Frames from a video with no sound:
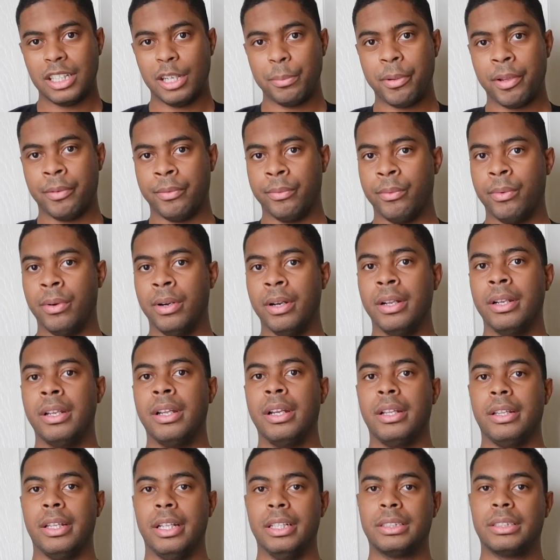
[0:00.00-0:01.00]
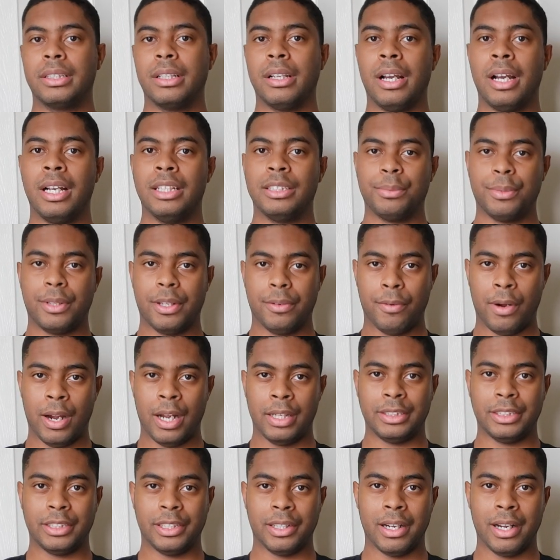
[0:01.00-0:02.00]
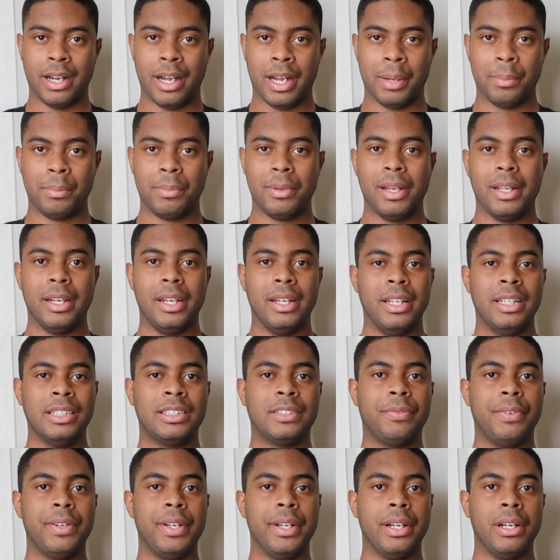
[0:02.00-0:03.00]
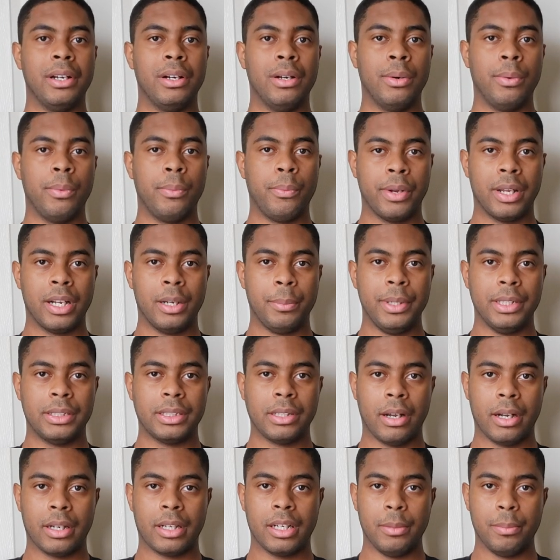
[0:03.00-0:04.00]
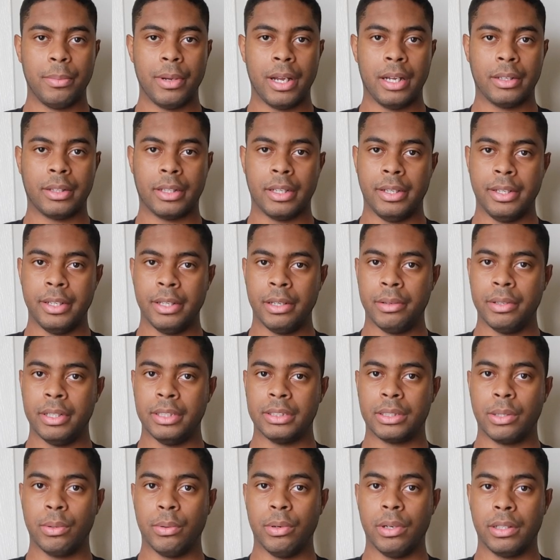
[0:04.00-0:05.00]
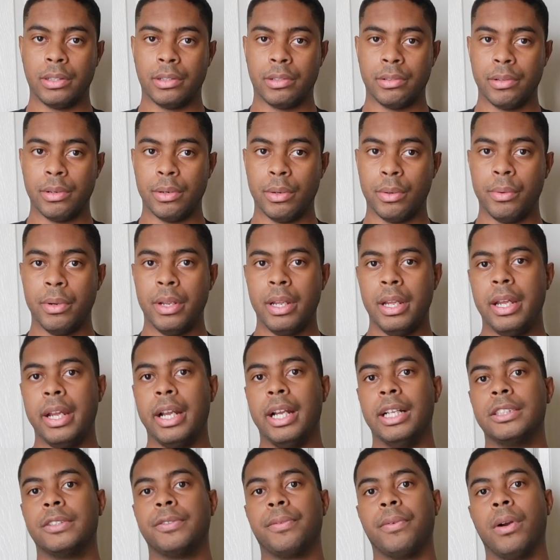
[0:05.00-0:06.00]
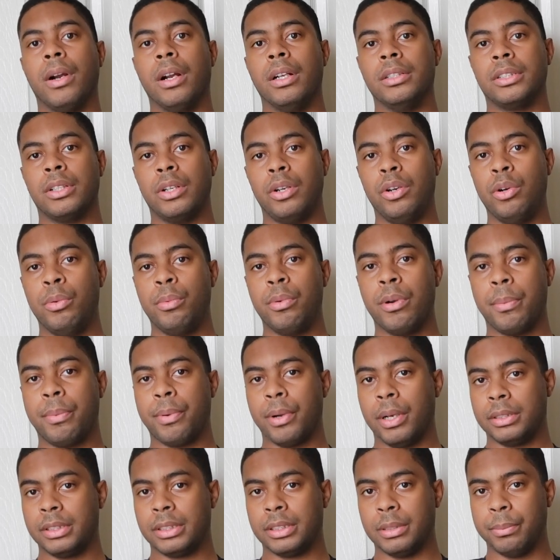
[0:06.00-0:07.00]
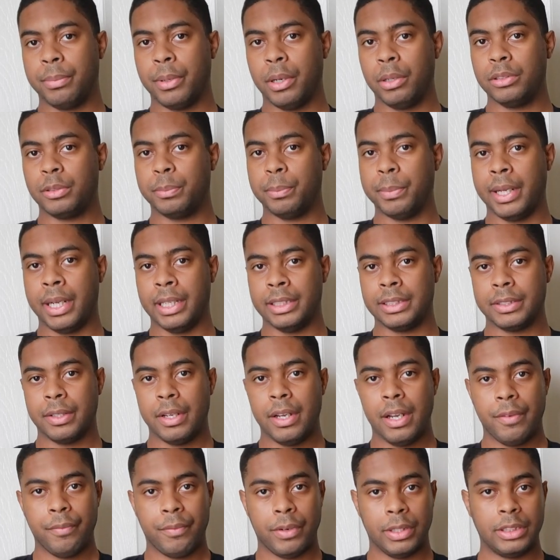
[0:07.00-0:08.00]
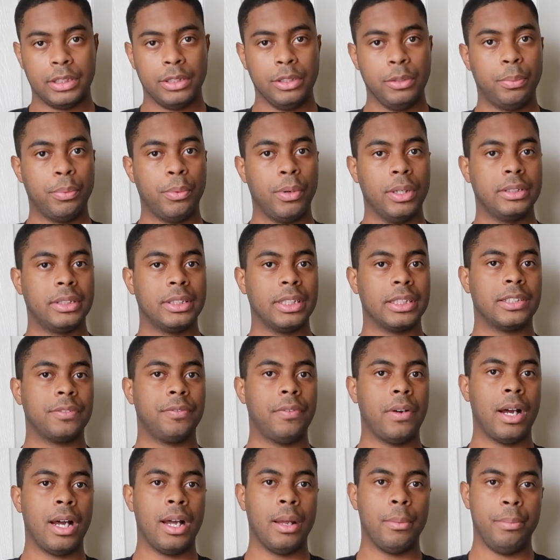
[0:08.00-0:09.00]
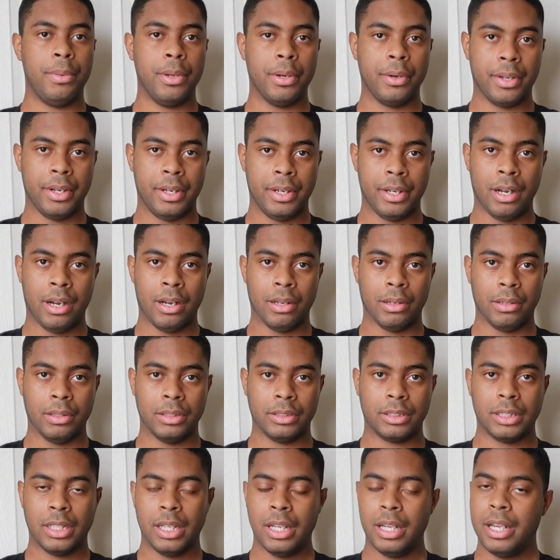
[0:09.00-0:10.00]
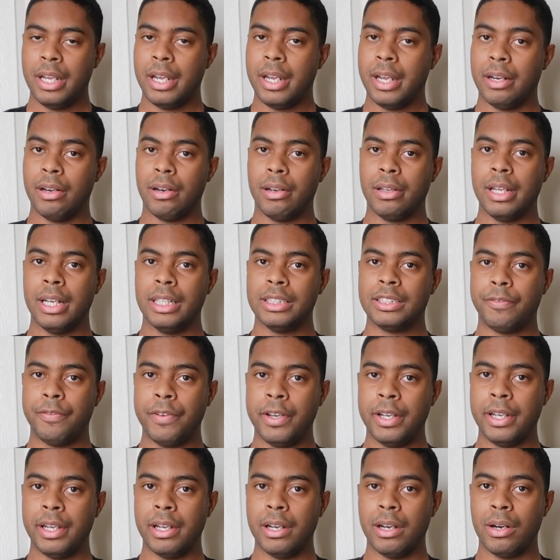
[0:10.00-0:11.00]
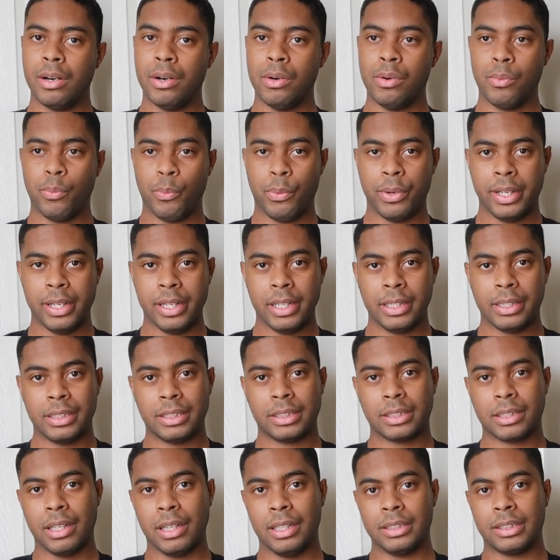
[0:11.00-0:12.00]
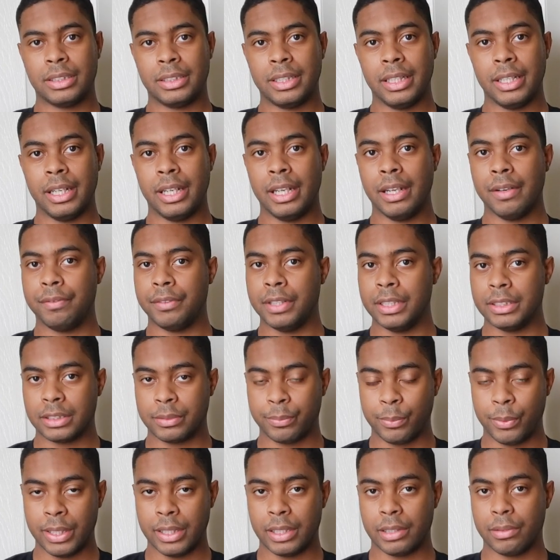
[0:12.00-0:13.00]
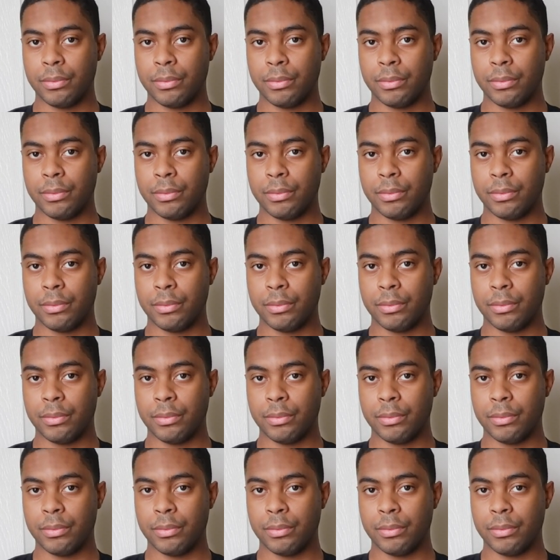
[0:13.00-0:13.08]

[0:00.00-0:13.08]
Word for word: up, everyone? This is Elijah with The Rideshare Guy, and in this video, we're going to be talking about the deal that's going through as far as Uber purchasing Postmates for $2.65 billion. In our last video, we did discuss that if this went